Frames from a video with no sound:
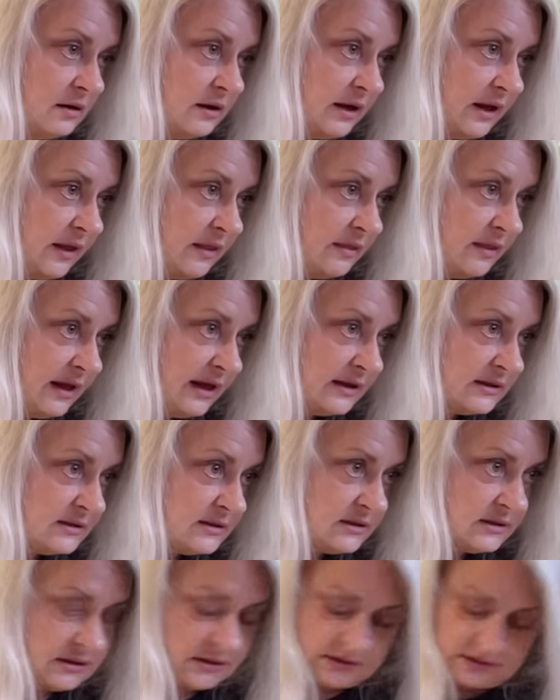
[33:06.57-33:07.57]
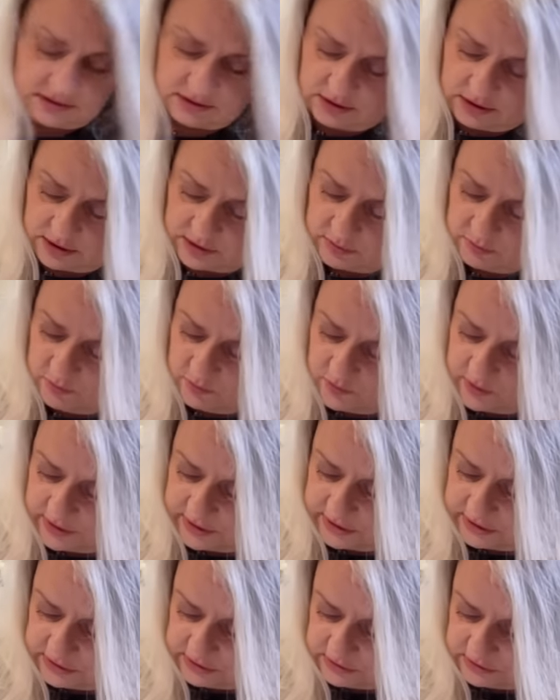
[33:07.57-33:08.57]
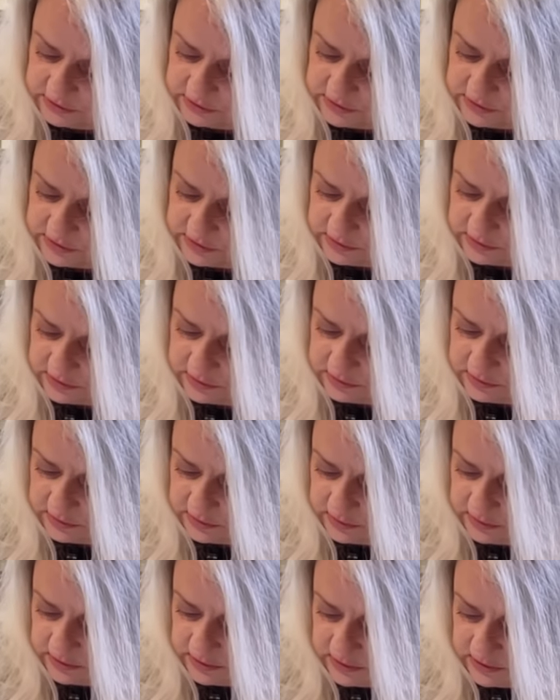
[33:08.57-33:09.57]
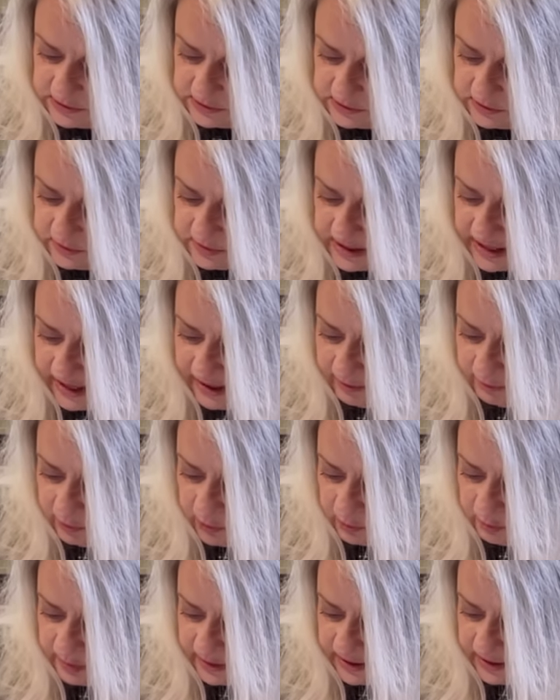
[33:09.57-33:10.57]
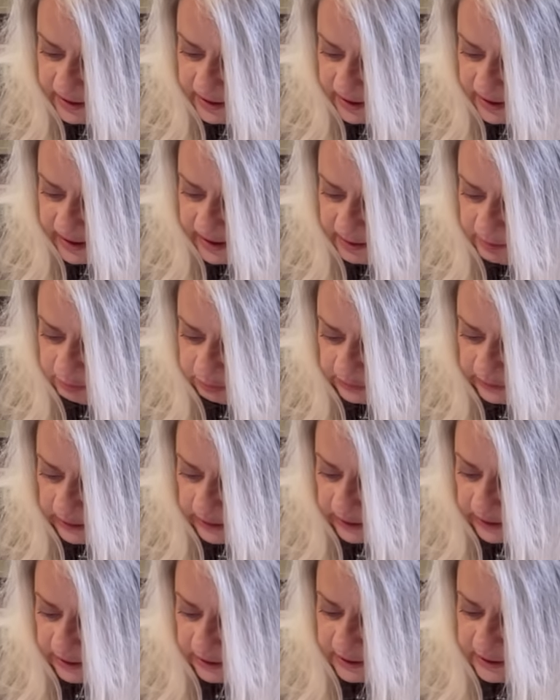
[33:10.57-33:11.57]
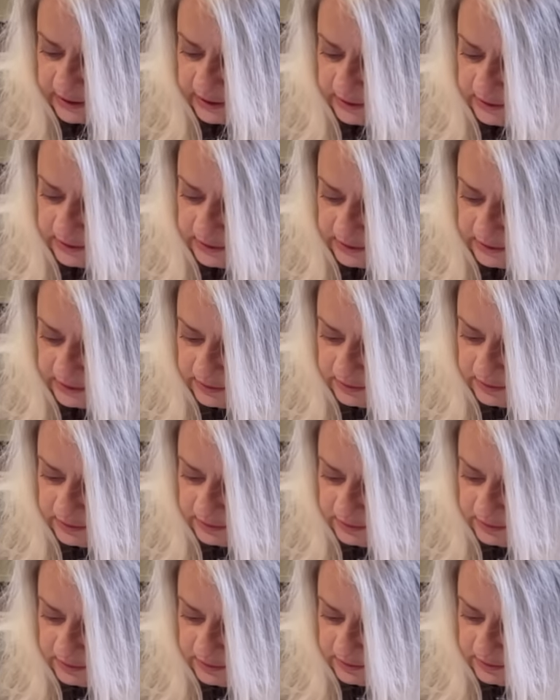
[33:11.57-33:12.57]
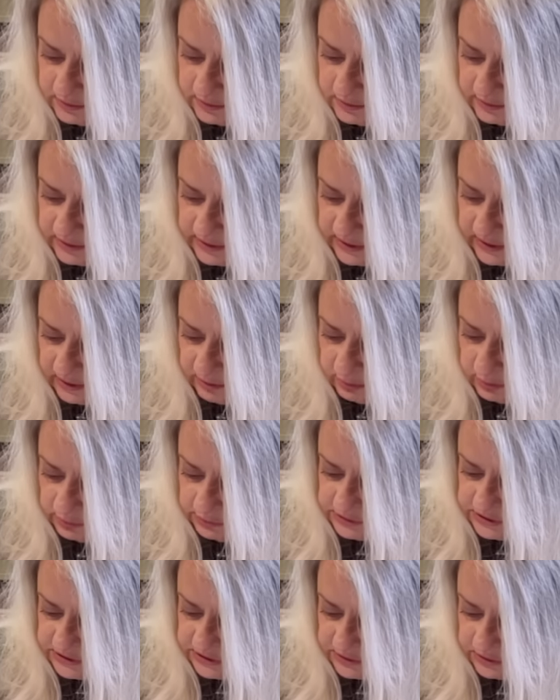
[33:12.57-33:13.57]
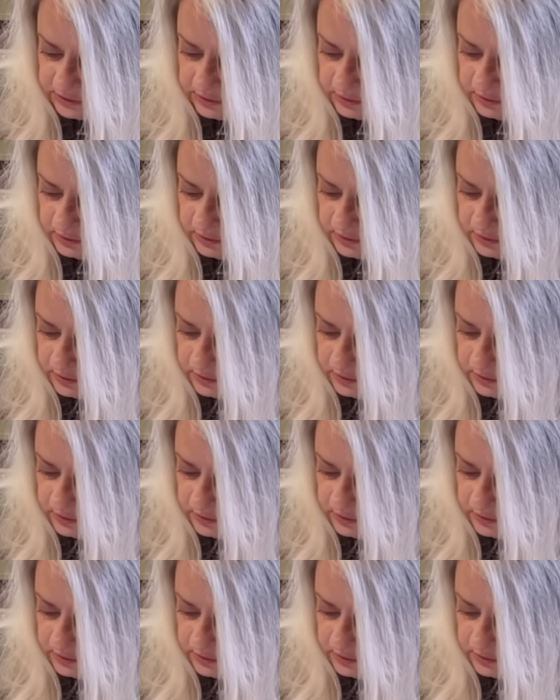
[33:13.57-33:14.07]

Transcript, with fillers: And that's uh, Autumn Wonders. So that will be a block that I will do.